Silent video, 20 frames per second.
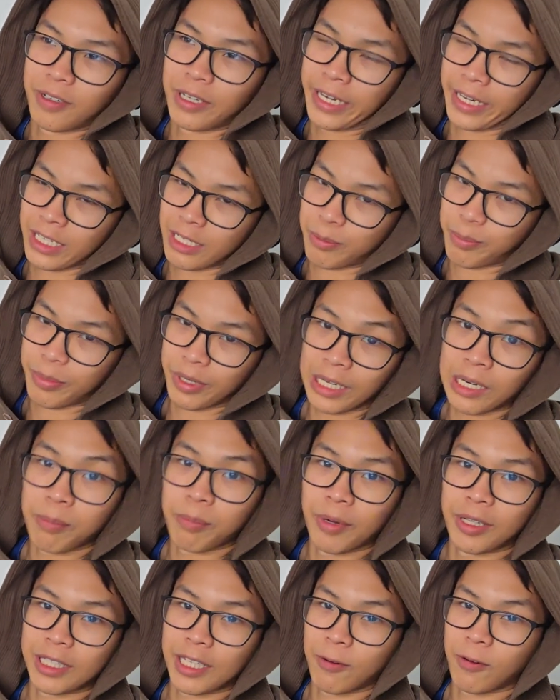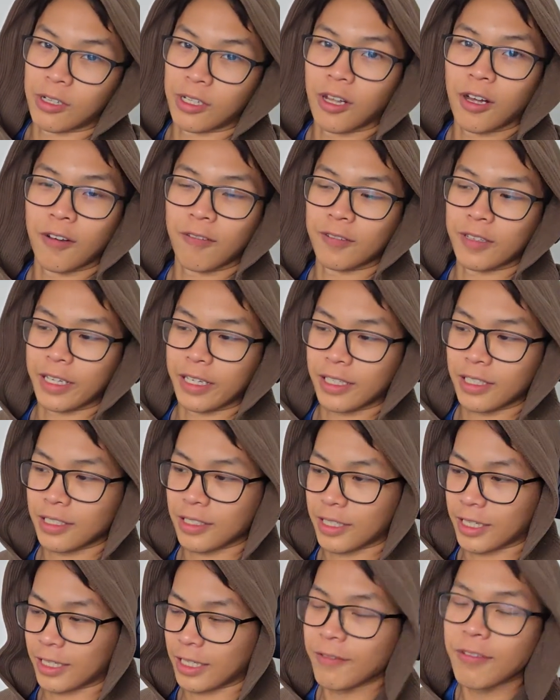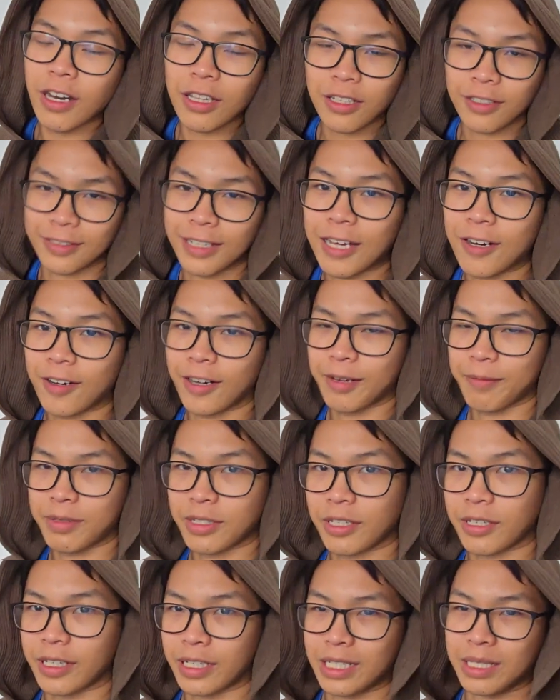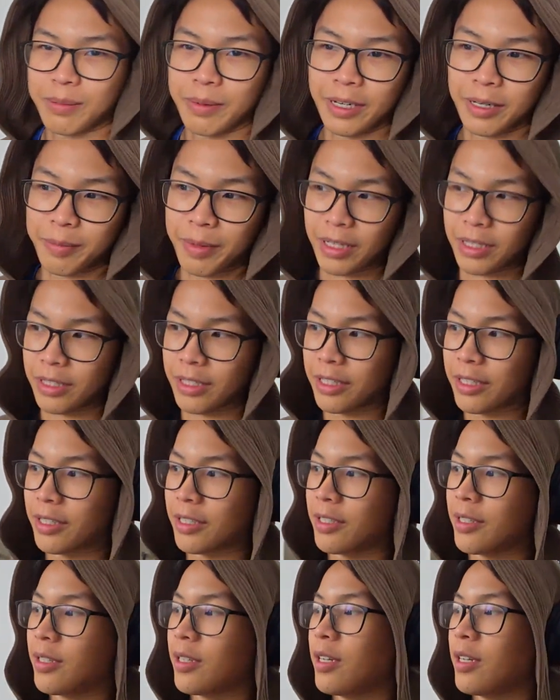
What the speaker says: experimented with a lot of things, and even until now, I'm still experimenting.